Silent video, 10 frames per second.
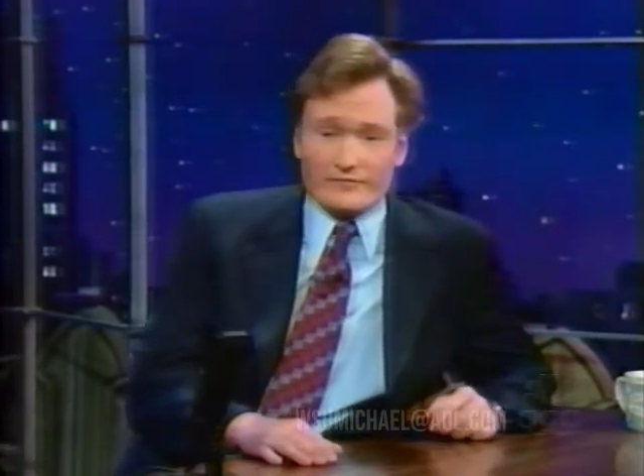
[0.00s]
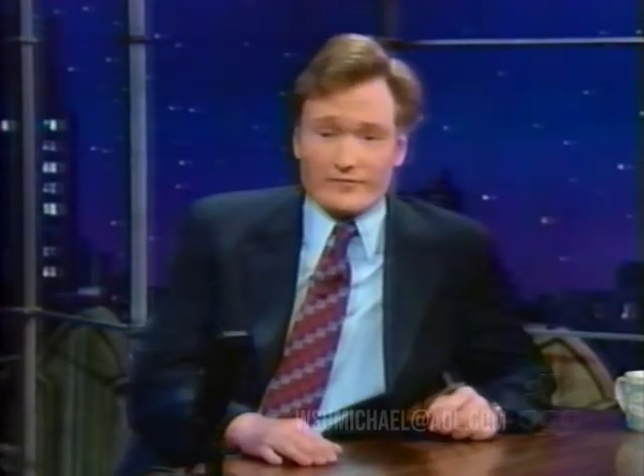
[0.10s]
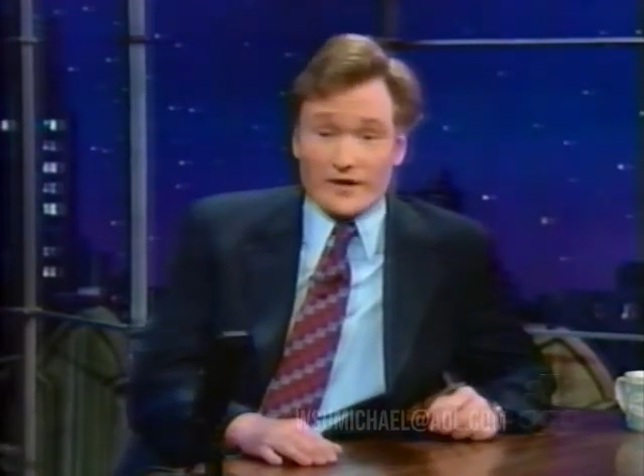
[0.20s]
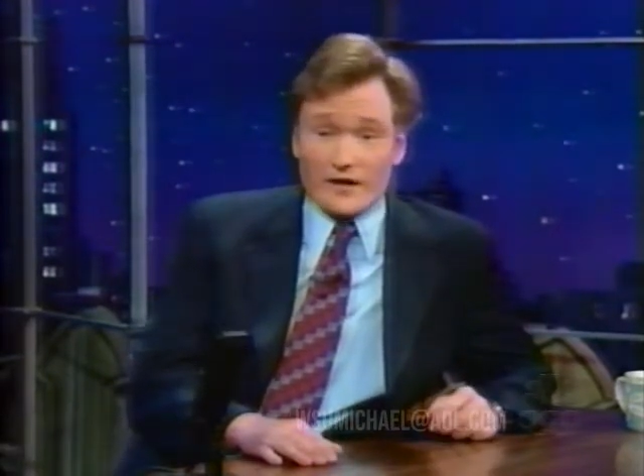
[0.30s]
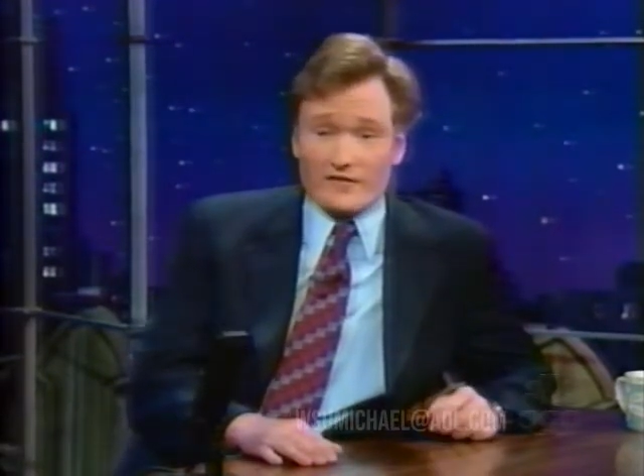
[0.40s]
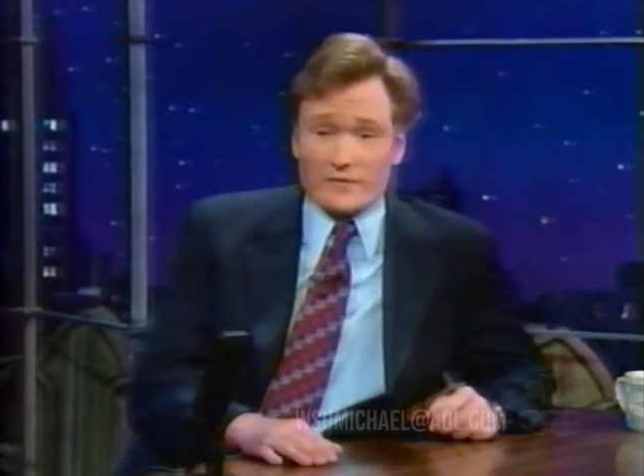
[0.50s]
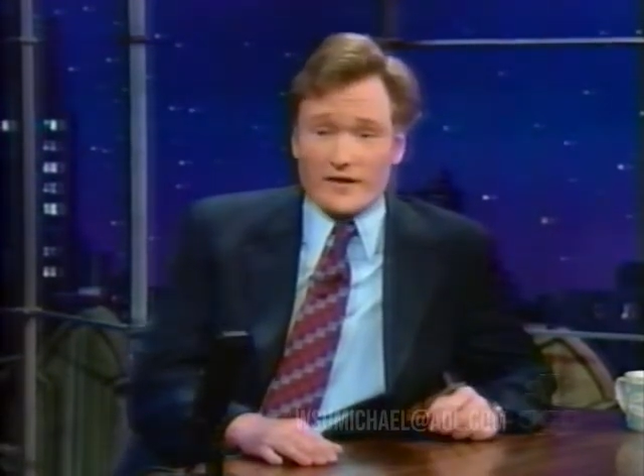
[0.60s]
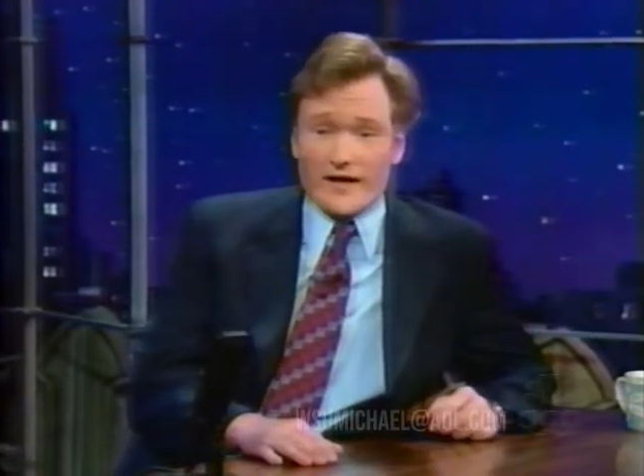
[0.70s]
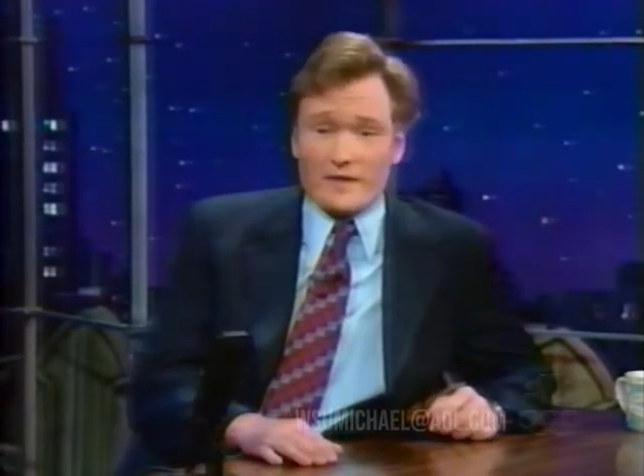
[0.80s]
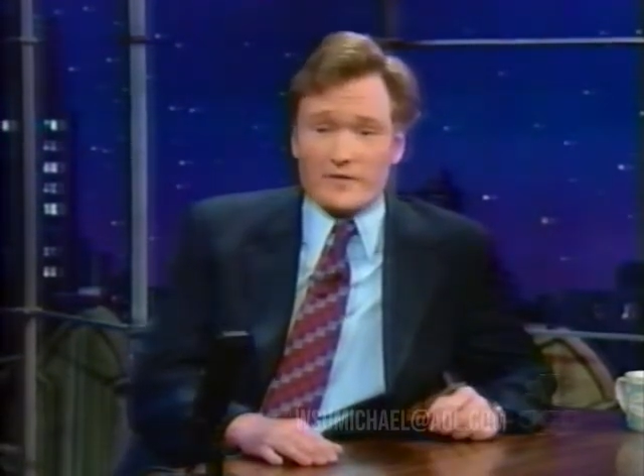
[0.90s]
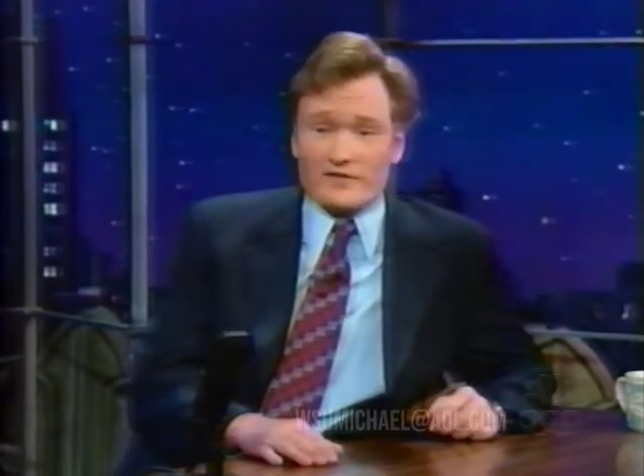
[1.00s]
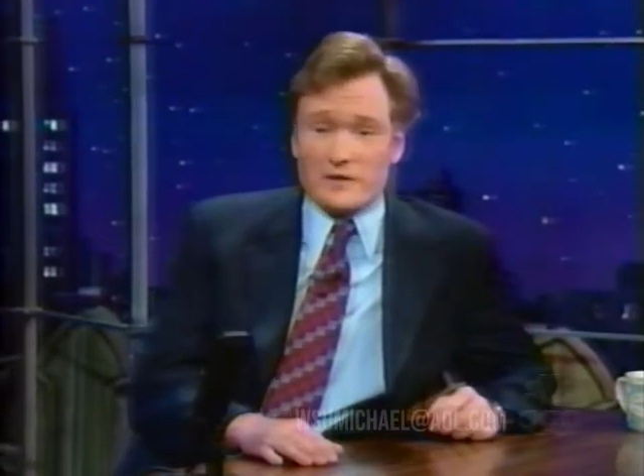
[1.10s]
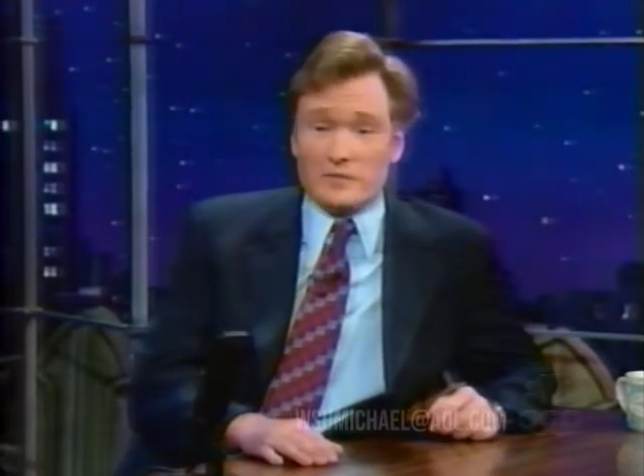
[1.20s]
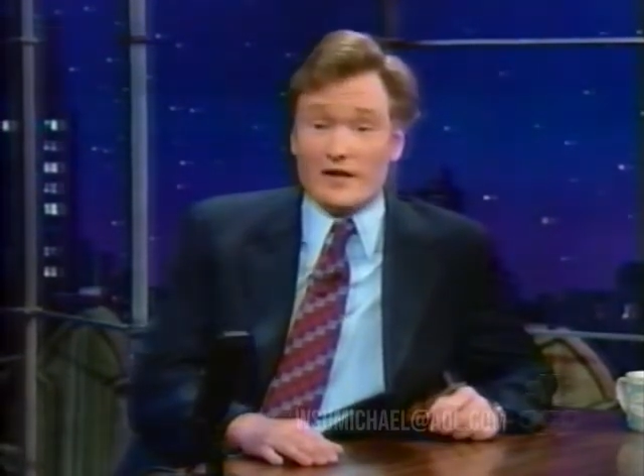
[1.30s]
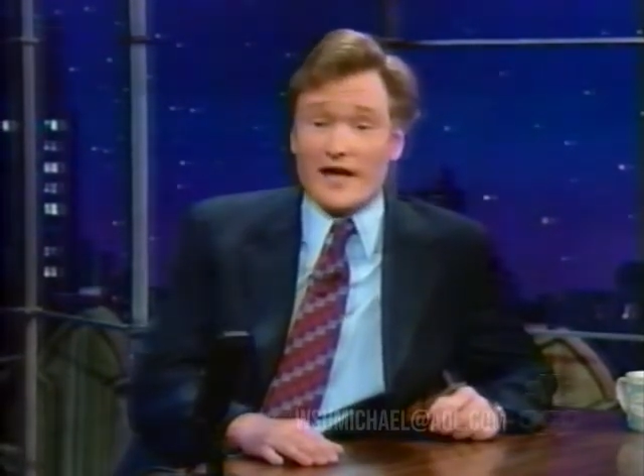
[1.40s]
I'd have been happy if
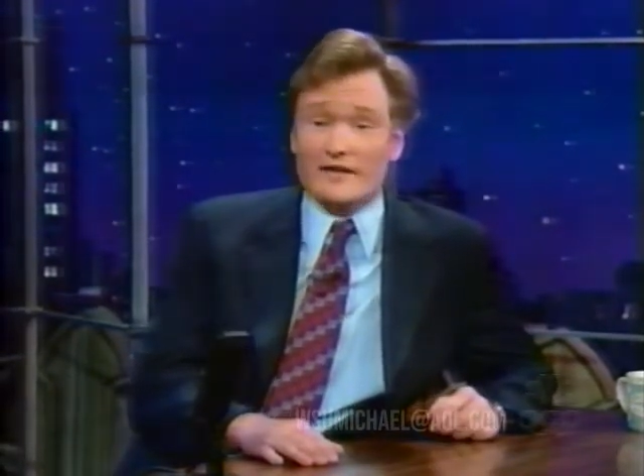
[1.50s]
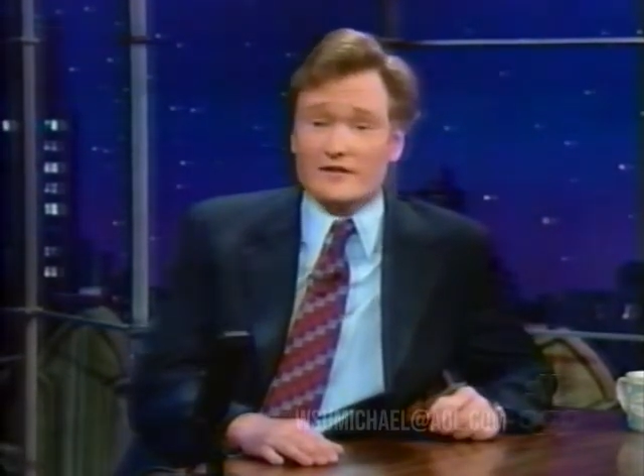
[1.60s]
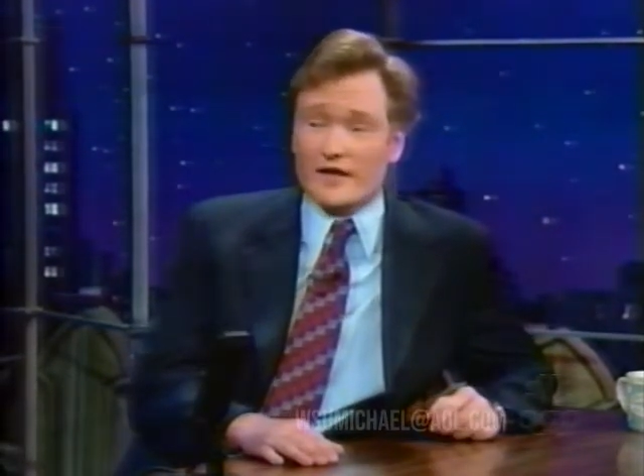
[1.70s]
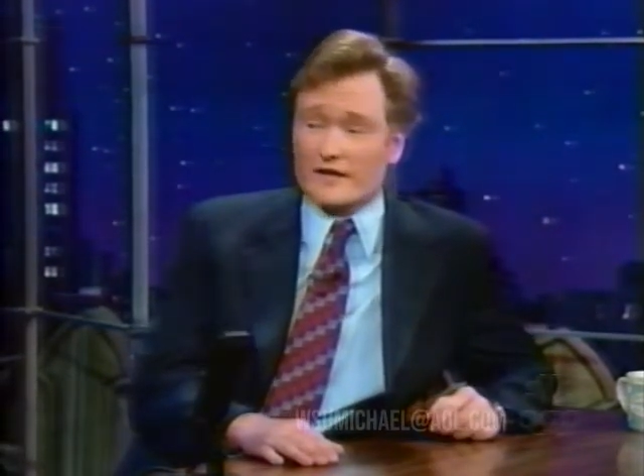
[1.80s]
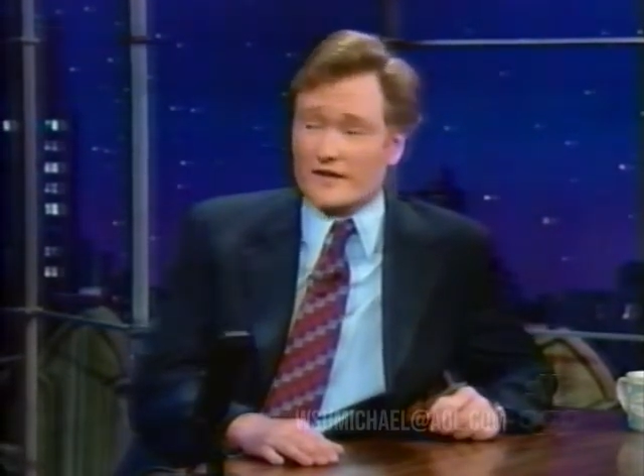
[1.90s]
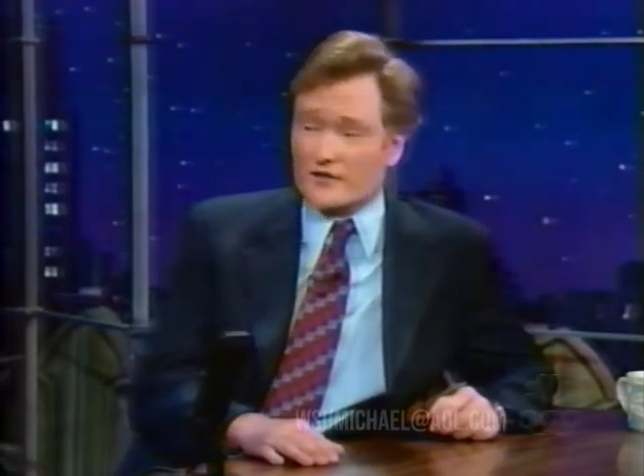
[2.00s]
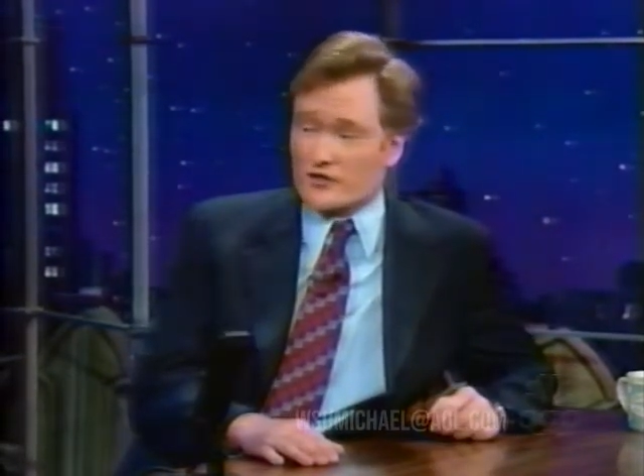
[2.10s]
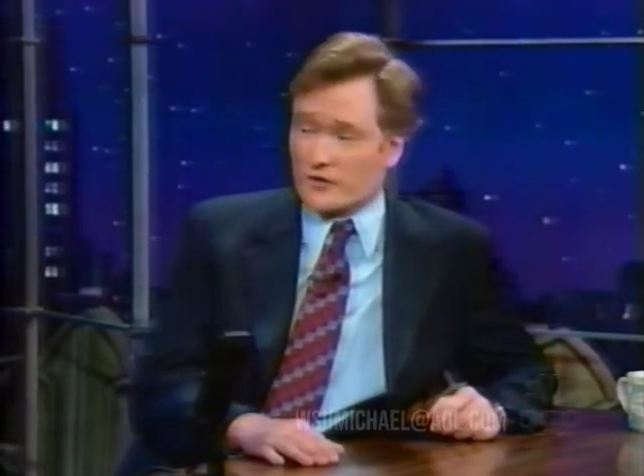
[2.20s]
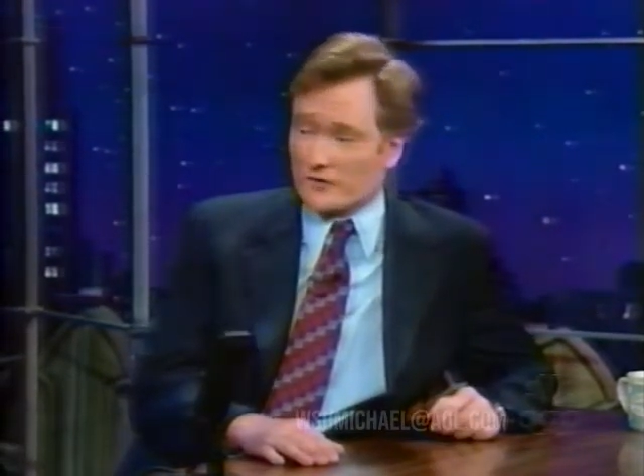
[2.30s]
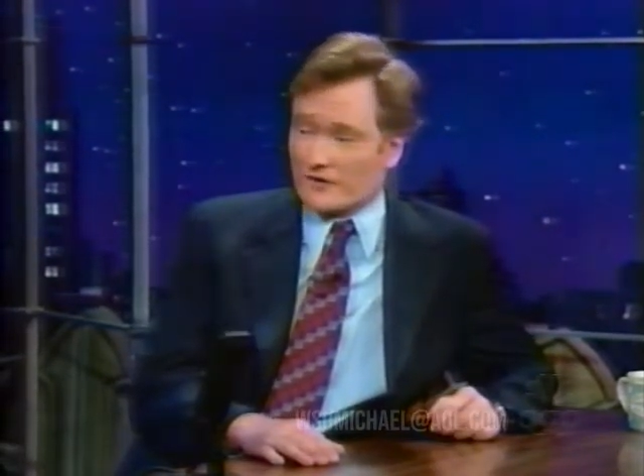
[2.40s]
people hadn't liked that joke.